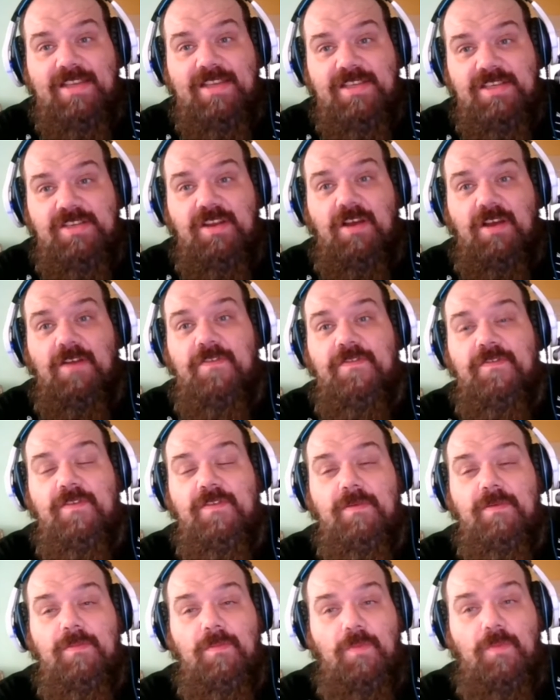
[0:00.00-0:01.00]
stuff
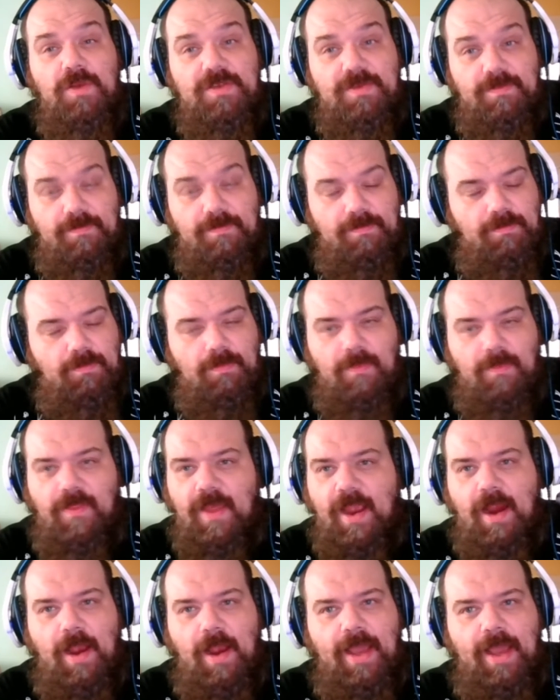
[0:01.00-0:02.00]
was
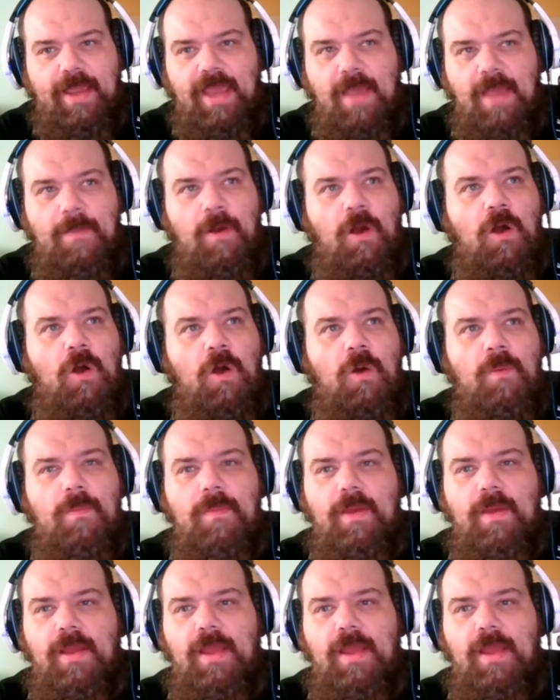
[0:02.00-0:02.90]
there. I came home.